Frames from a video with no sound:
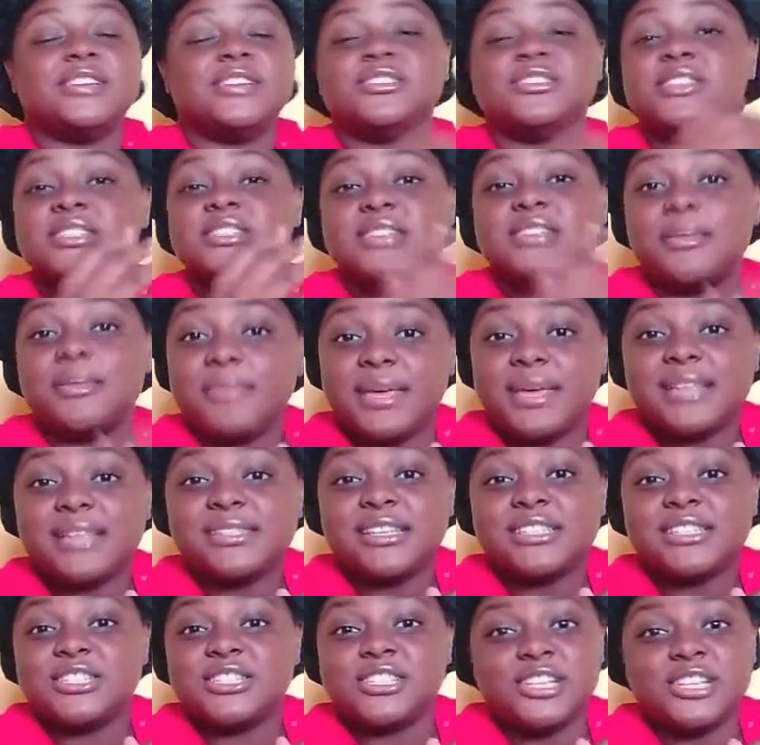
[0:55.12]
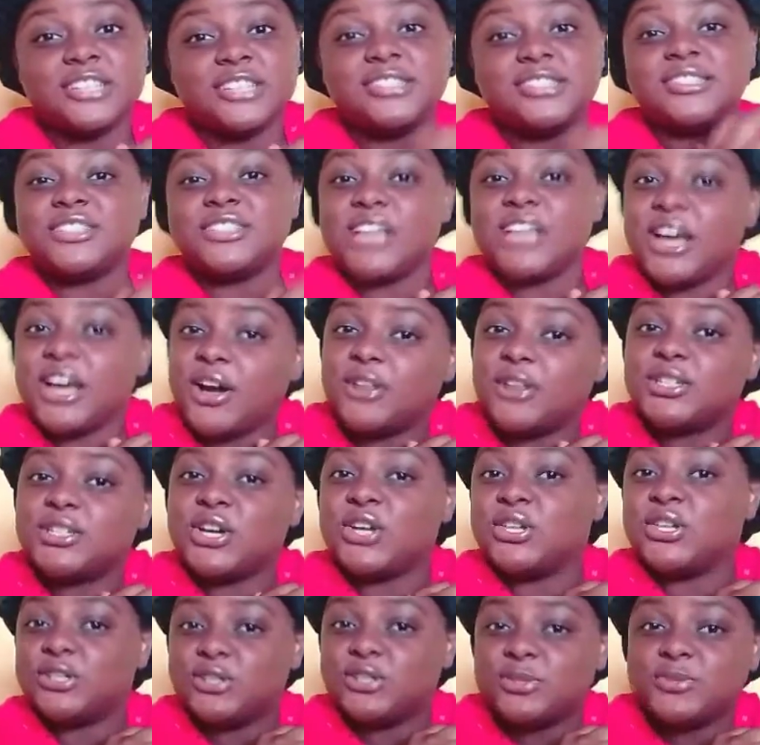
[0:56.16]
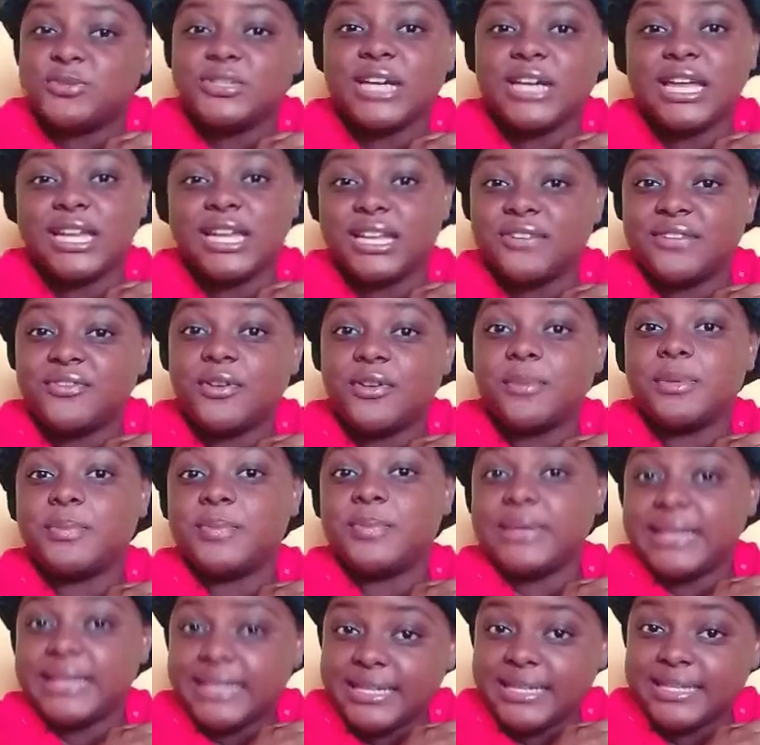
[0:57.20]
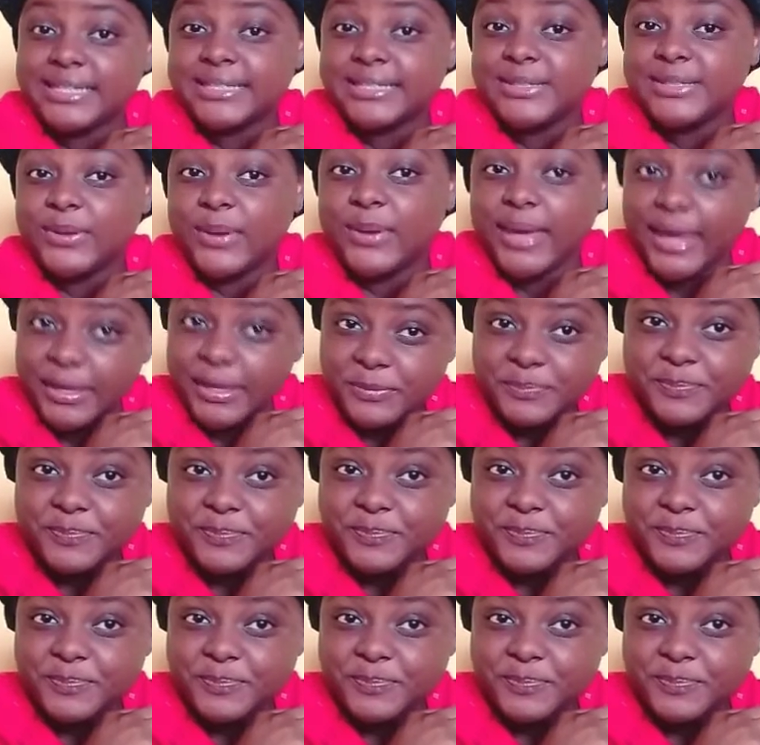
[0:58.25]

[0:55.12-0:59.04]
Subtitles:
She's amazing. So just check out her YouTube channel for me, please. Okay?